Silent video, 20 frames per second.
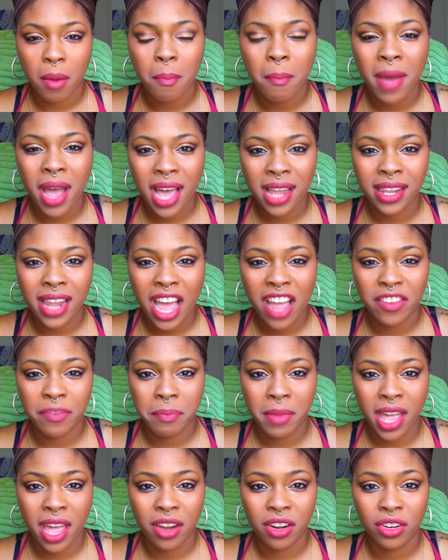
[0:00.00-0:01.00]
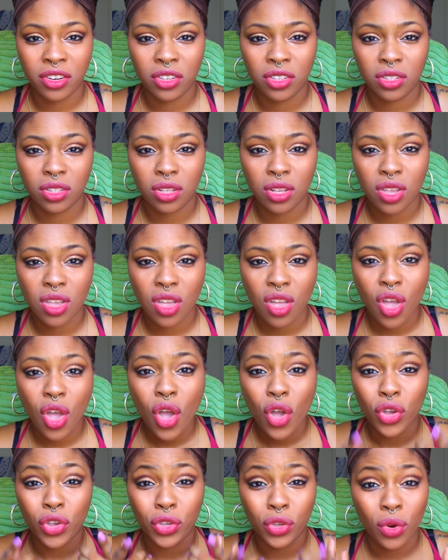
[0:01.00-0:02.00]
My life matters.
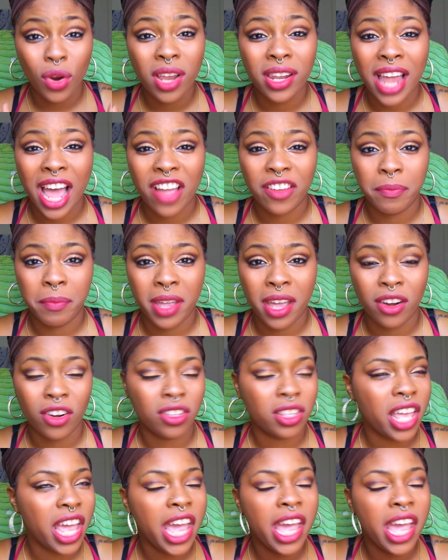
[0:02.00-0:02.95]
Your life matters.